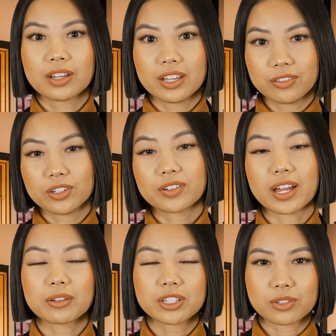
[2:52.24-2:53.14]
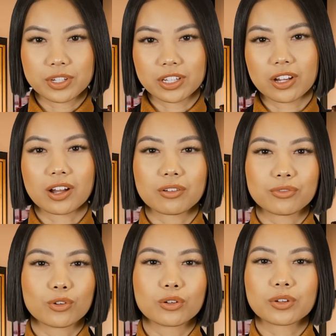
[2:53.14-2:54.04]
If you found this video
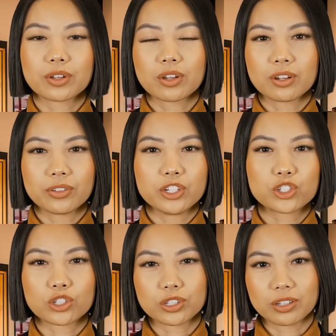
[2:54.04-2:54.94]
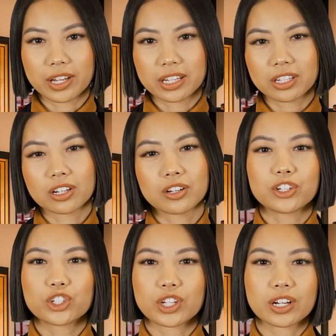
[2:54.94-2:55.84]
helpful, be sure to like,
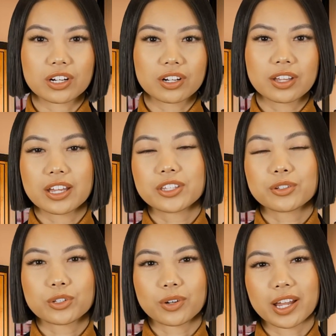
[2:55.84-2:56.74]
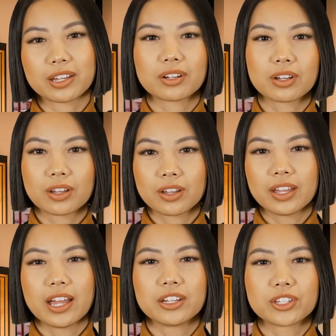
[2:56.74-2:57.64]
share, and subscribe.
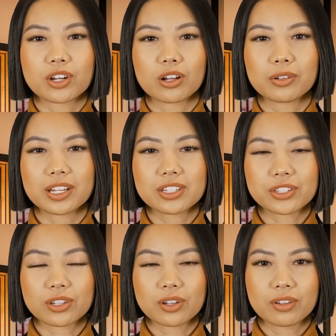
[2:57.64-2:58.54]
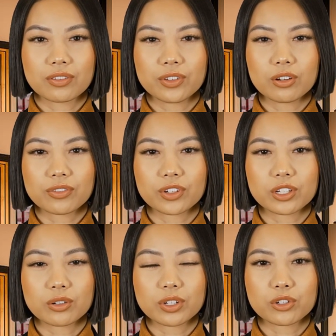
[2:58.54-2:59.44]
And as always, feel
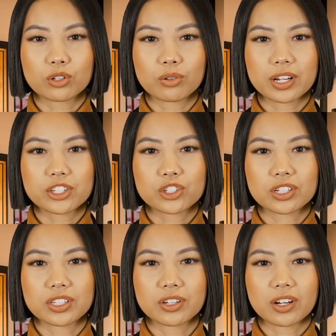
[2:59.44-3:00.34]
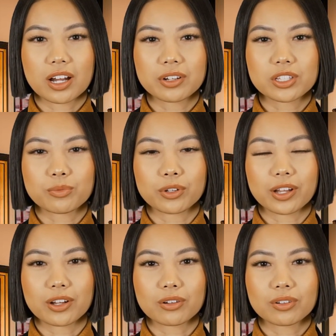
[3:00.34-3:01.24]
free to leave your questions and comments
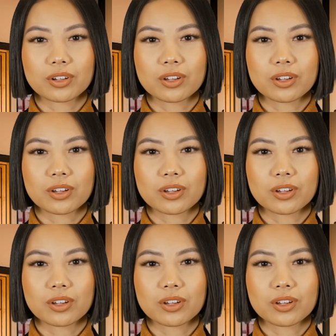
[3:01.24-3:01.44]
below.